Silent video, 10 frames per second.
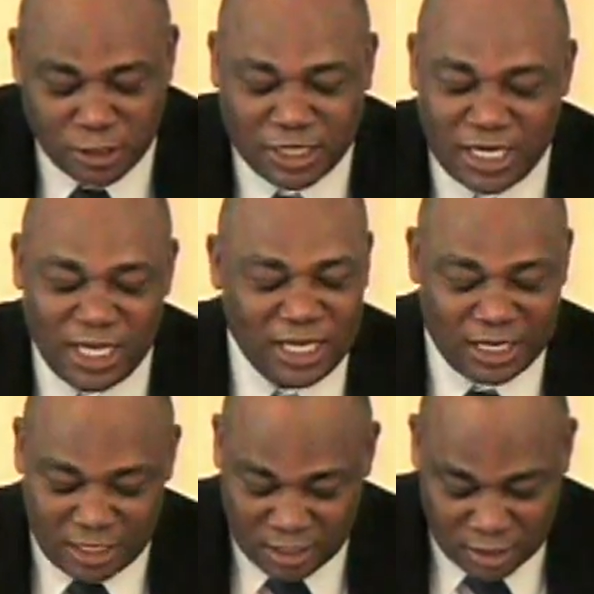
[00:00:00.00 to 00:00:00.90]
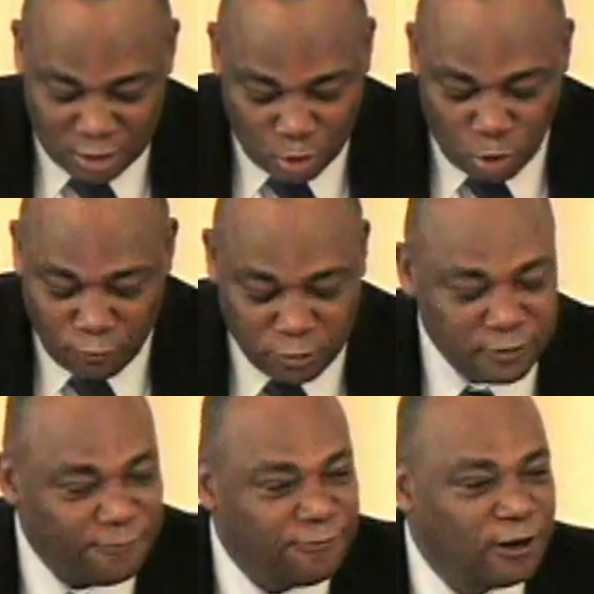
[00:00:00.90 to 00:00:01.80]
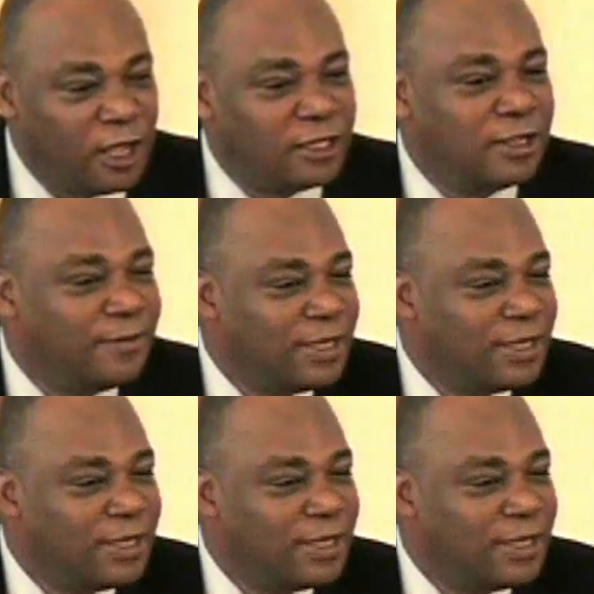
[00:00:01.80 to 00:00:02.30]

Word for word: king over the flood.